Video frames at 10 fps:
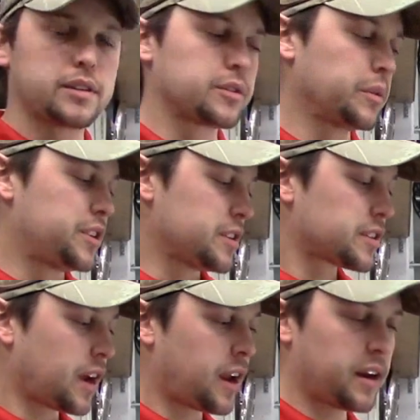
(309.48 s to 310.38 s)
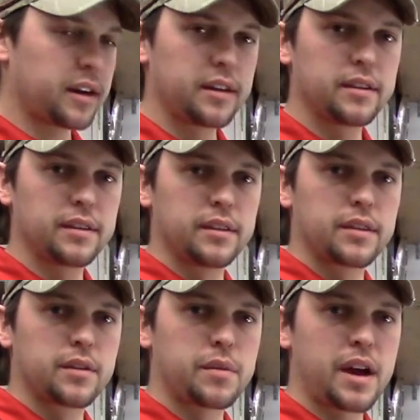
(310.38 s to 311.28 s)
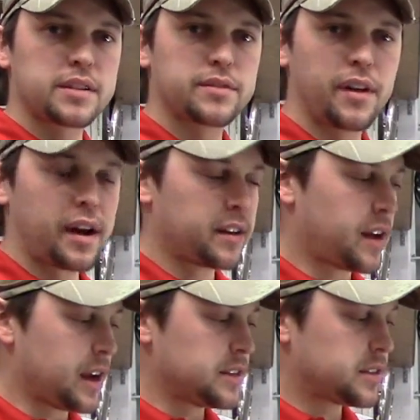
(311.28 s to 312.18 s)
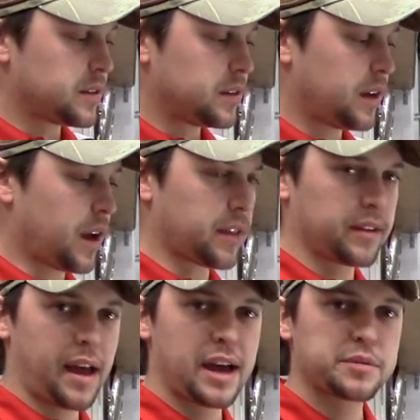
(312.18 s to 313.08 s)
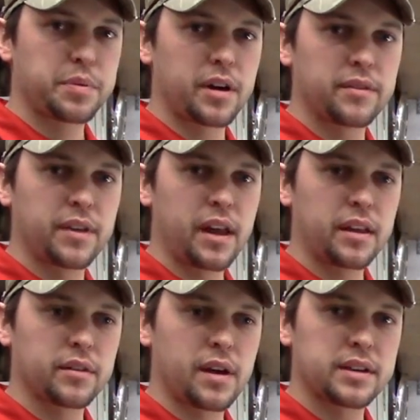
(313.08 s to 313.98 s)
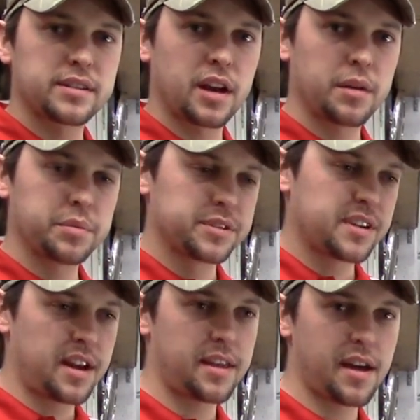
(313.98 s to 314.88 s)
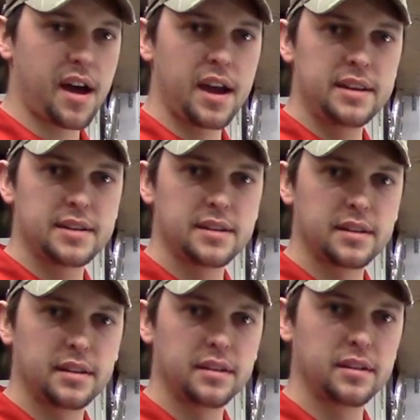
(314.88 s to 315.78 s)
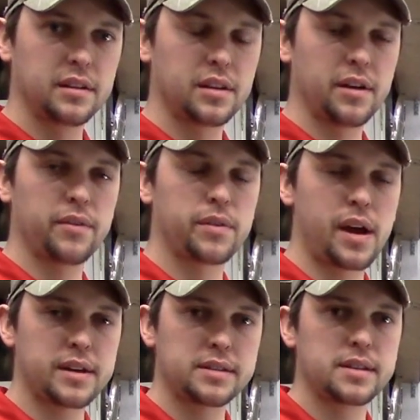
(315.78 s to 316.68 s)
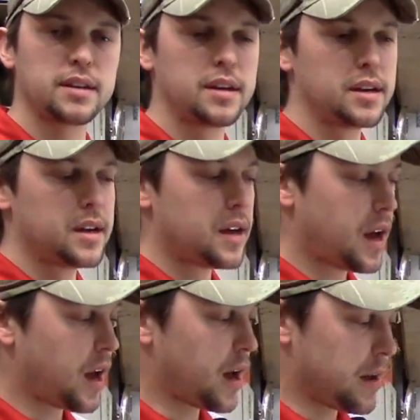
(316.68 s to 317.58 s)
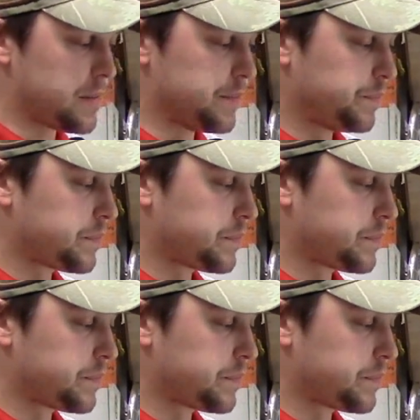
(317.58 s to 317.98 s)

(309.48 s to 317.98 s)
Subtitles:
so we just got the rest finalized. The last part of getting the rest set up was setting the height of the rest. We're